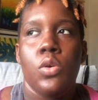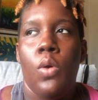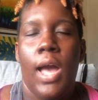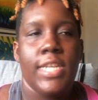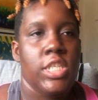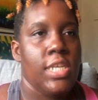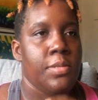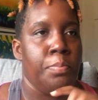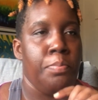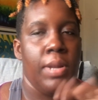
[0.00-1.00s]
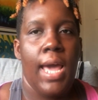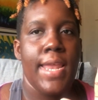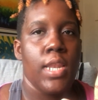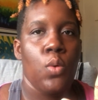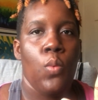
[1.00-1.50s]
I just
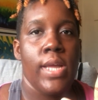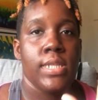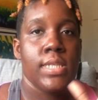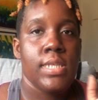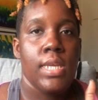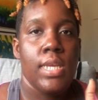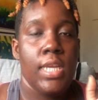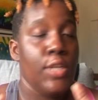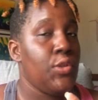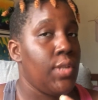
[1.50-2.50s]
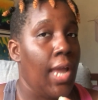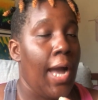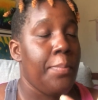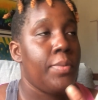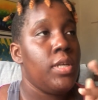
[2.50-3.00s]
blindly went into the app
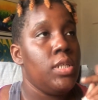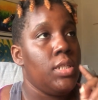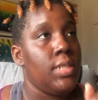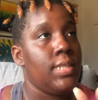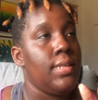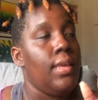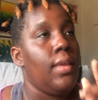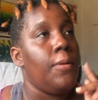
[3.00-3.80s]
to see